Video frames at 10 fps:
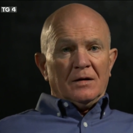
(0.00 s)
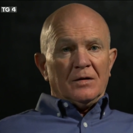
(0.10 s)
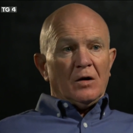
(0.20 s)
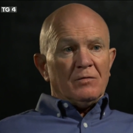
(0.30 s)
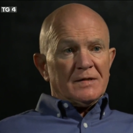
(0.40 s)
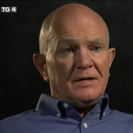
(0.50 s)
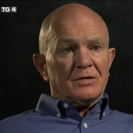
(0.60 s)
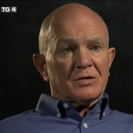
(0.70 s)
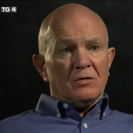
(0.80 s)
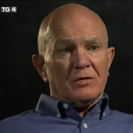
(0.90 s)
they obviously
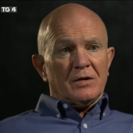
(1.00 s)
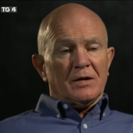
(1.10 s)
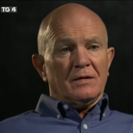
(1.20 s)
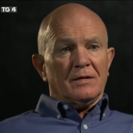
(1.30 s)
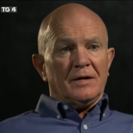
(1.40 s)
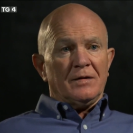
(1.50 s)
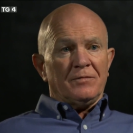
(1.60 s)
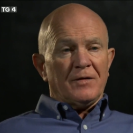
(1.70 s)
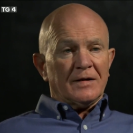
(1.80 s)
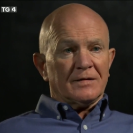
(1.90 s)
discovered
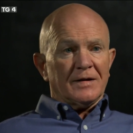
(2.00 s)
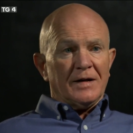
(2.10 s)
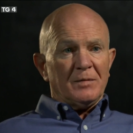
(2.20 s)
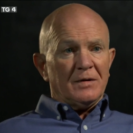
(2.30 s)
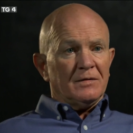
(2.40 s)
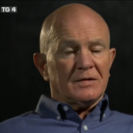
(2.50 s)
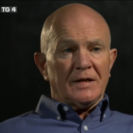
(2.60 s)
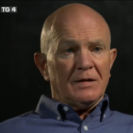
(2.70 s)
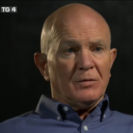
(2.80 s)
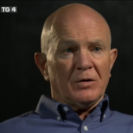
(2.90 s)
the fact that I'd been
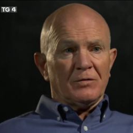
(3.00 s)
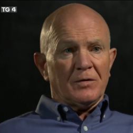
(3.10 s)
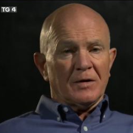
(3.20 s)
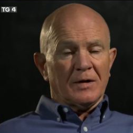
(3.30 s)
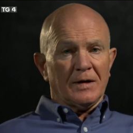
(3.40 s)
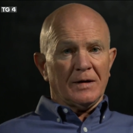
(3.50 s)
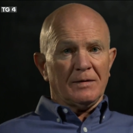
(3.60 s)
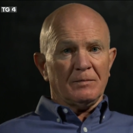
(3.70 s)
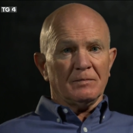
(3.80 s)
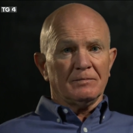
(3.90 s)
stealing money
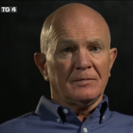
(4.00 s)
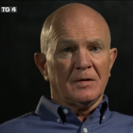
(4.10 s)
um,